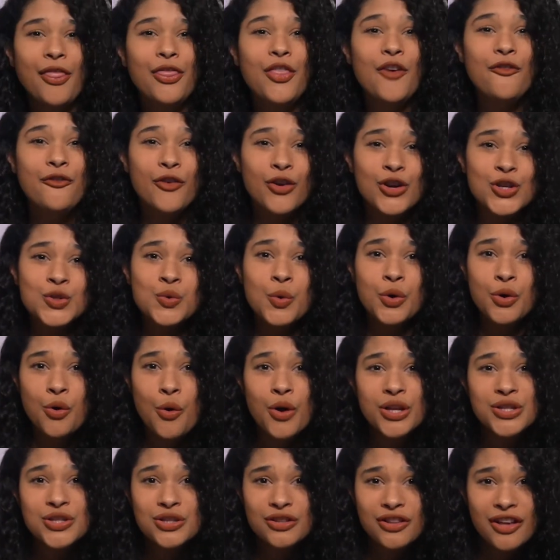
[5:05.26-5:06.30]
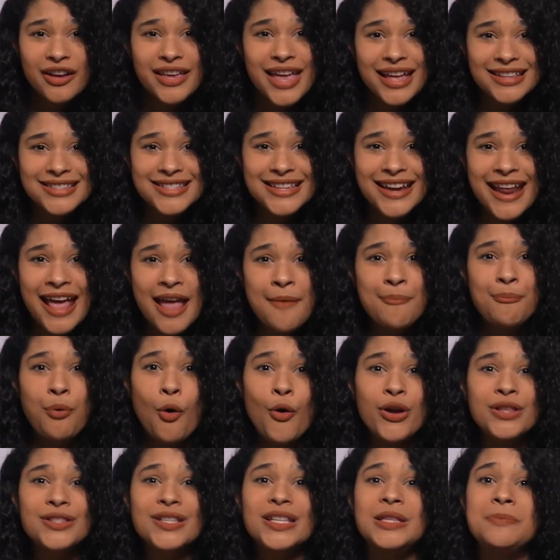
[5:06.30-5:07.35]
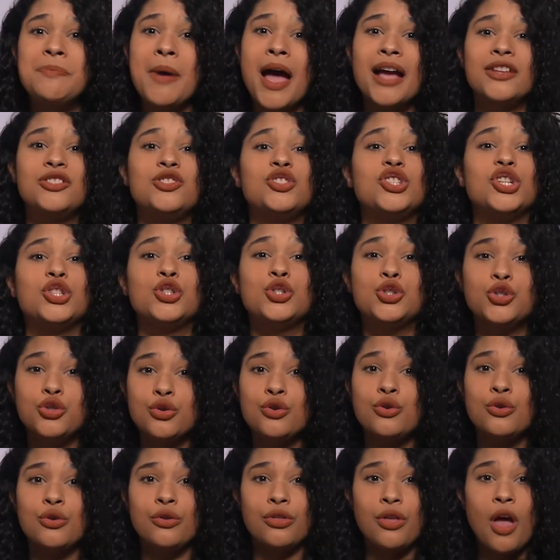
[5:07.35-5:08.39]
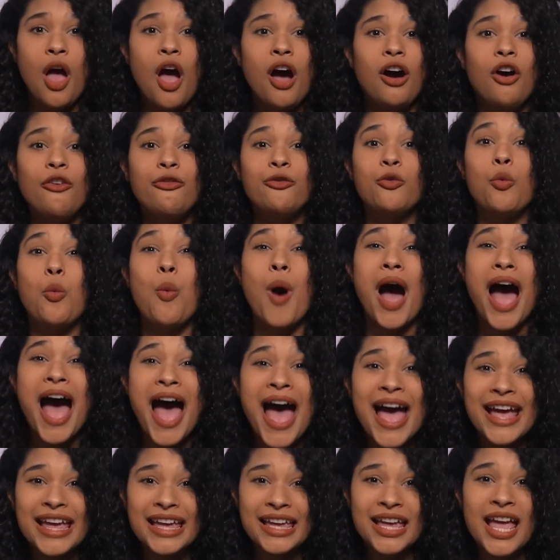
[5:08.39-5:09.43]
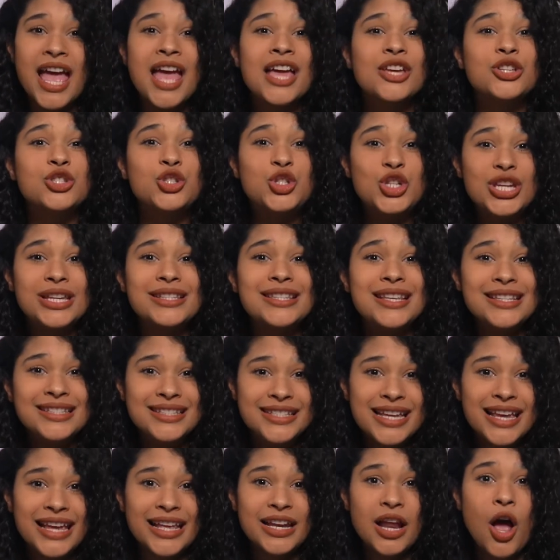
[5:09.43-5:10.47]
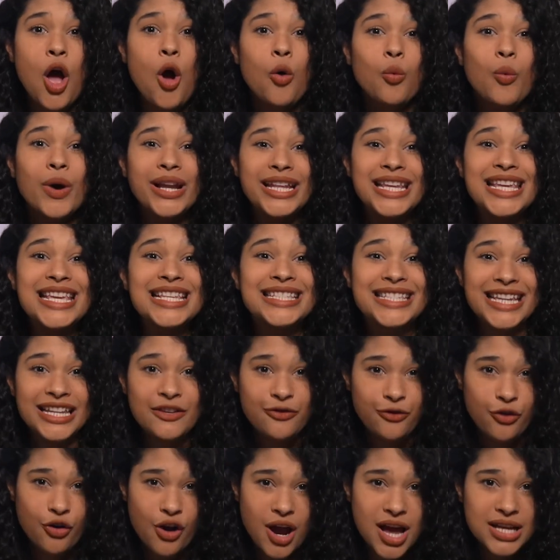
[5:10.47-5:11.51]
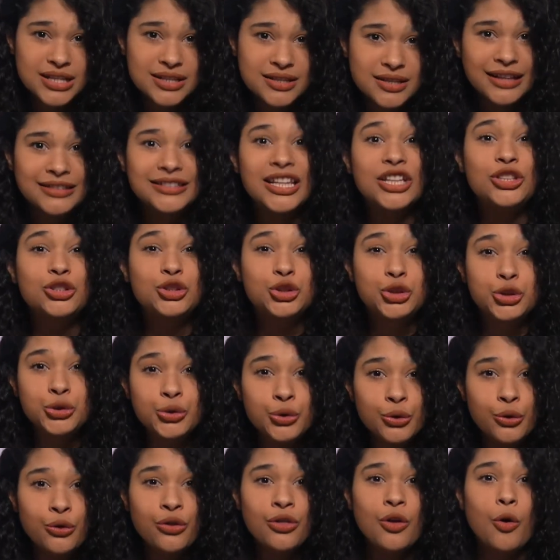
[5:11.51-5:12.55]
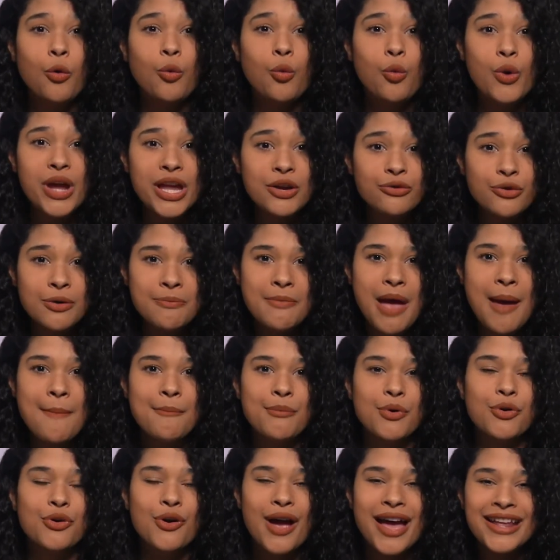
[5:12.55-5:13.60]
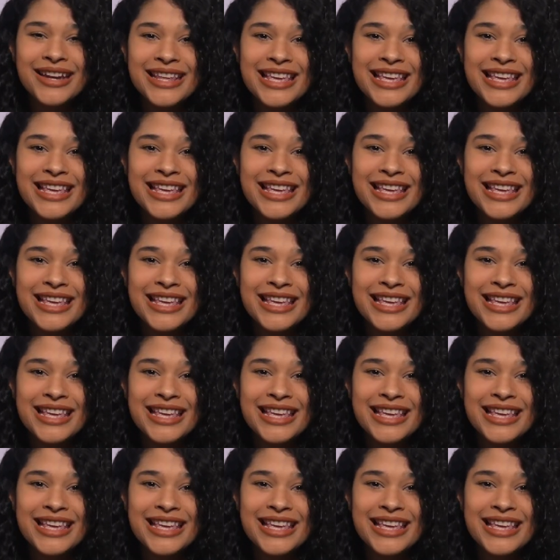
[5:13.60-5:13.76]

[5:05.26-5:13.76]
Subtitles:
The verse we're going to look at today points us back to the truth of why Jesus did what he did for us, the truth we remember at